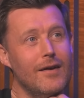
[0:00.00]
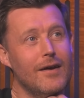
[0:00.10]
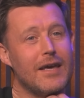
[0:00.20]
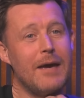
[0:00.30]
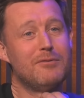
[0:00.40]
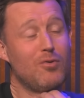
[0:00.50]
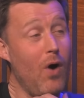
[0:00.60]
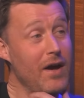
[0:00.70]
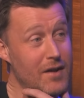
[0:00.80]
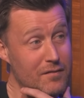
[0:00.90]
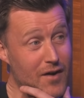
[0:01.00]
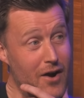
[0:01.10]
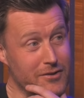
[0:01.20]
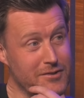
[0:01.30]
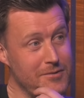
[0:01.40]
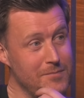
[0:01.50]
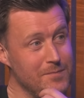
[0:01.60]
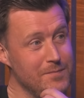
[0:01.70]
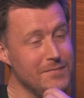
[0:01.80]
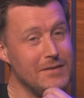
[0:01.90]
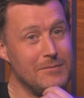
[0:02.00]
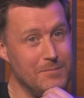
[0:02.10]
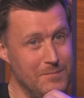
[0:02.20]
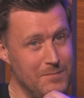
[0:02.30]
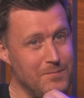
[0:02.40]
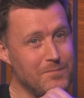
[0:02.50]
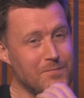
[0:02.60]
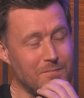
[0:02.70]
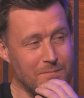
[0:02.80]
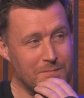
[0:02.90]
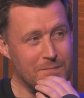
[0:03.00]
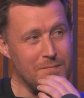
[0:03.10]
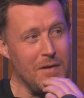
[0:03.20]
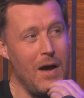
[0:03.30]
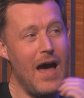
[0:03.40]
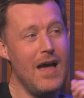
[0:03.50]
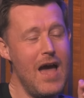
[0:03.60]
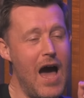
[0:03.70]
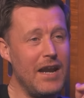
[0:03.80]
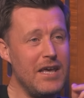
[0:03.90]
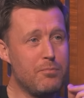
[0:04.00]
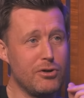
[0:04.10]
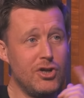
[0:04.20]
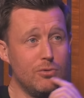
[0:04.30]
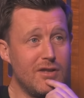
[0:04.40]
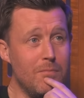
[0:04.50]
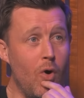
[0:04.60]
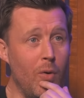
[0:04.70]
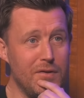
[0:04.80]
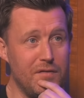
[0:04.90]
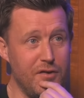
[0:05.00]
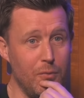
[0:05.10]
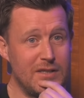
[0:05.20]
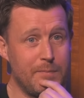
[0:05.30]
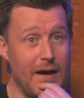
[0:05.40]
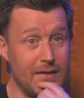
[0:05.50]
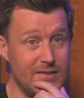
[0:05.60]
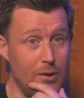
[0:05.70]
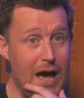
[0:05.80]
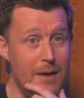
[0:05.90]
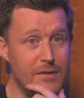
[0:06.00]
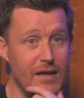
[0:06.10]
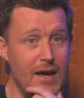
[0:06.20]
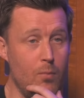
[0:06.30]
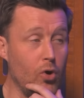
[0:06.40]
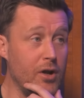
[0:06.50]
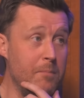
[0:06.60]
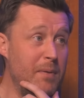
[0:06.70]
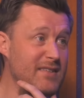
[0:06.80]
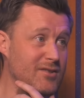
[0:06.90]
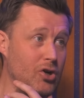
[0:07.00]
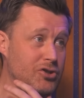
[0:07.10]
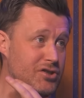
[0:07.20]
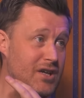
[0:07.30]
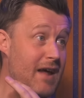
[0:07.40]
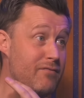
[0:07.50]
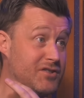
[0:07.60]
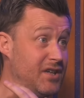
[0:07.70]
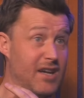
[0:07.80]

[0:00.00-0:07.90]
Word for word: Gibbs White at Forest. That was a good oh, one. Oh, yeah. yes. Yeah. And he produced a moment a few weeks back, the Southampton game, one of the best touches you'll ever see in